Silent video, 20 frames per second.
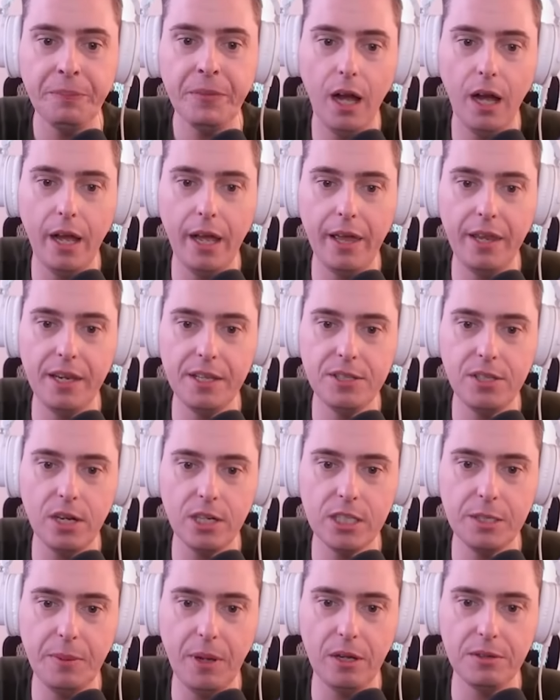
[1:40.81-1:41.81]
And it talks
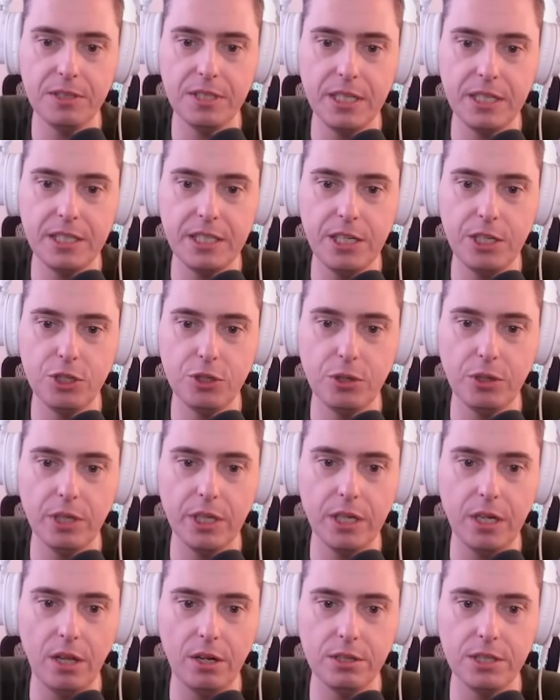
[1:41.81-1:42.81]
about $16 trillion
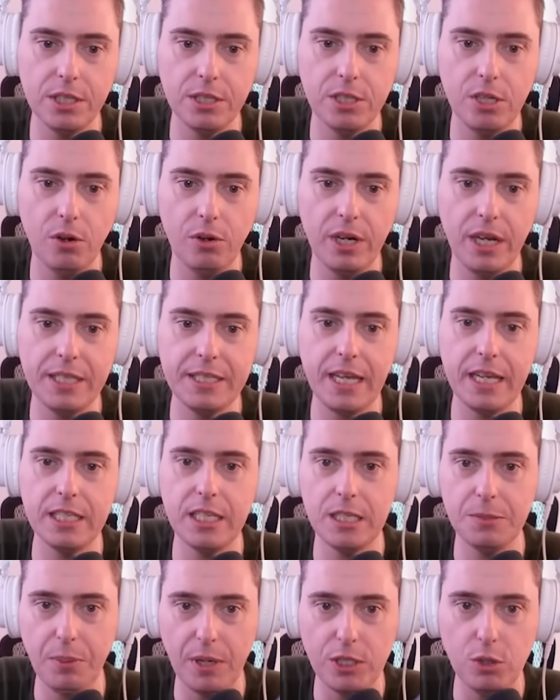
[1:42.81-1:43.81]
in tokenized
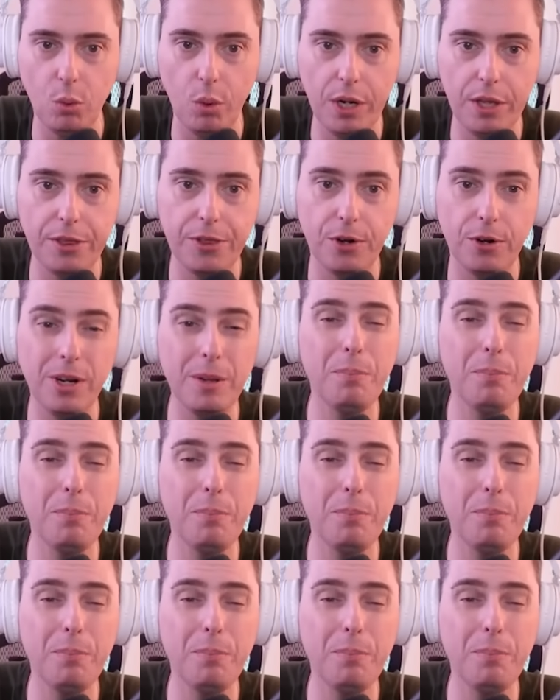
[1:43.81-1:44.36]
assets by 2030.